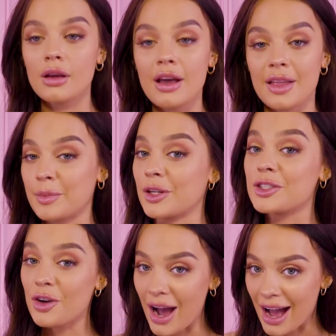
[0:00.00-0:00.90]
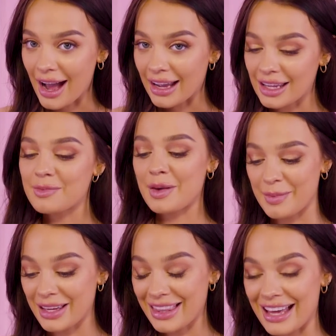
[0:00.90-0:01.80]
Then I'm going to try and
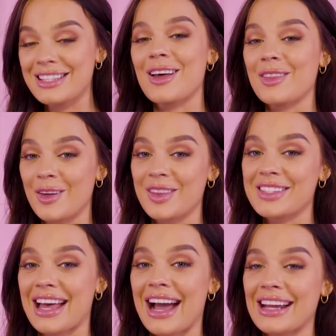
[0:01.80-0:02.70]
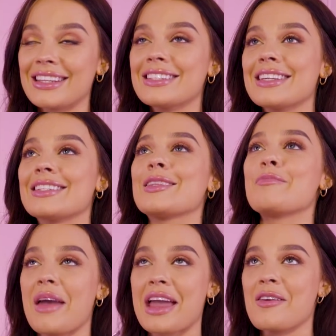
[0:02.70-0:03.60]
mimic this on the other side. This is the
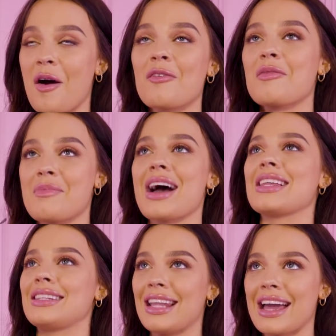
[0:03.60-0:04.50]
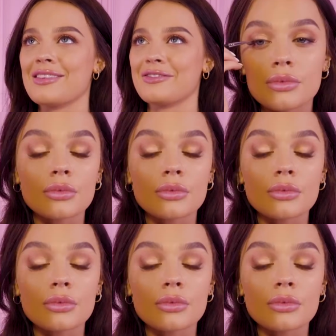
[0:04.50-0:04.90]
bane of my life.